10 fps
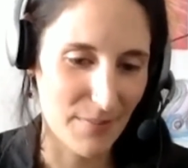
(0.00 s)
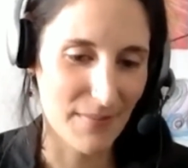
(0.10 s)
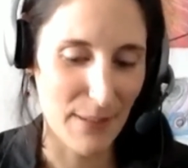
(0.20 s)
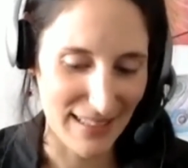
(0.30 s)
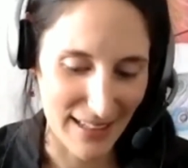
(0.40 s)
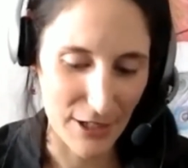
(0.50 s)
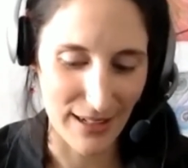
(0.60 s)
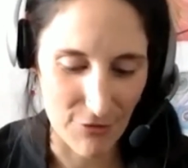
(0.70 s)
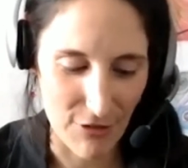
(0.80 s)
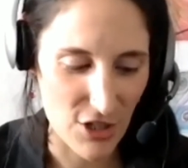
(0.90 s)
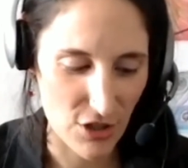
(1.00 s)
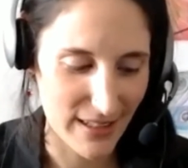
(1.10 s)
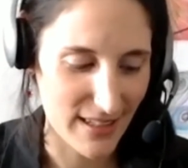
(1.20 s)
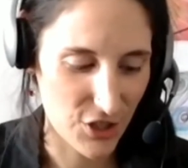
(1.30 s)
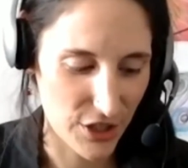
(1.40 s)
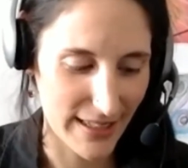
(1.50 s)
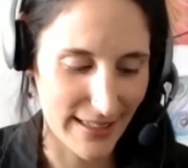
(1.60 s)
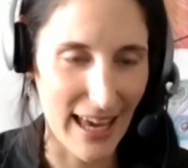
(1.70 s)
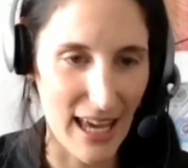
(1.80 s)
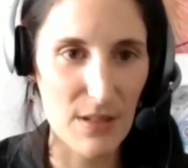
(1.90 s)
by little and gradually she
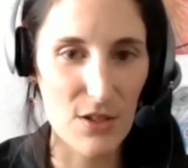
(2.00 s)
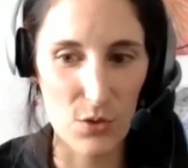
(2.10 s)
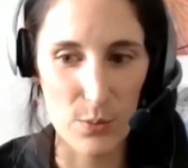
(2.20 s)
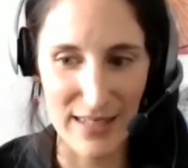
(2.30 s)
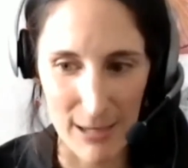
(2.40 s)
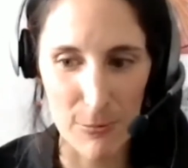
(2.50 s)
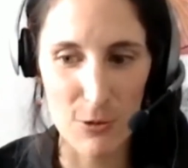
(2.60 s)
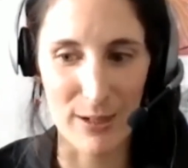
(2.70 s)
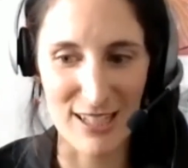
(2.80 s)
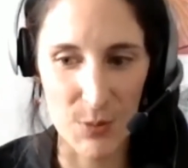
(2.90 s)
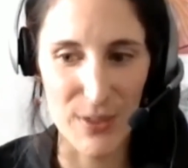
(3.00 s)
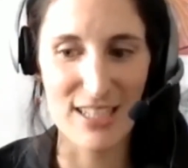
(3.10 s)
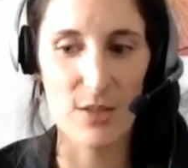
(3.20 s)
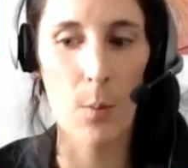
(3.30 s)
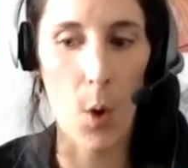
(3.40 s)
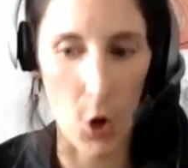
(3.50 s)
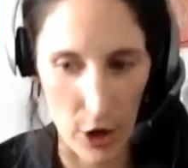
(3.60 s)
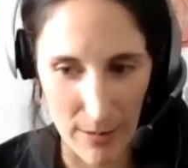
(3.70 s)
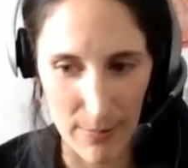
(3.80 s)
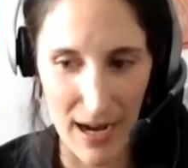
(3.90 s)
came to be able to express more
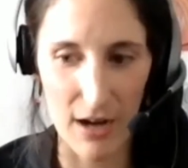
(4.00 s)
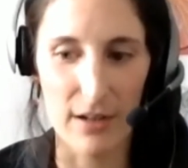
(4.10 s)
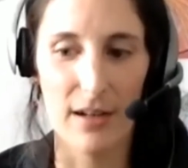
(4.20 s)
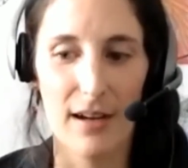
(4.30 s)
about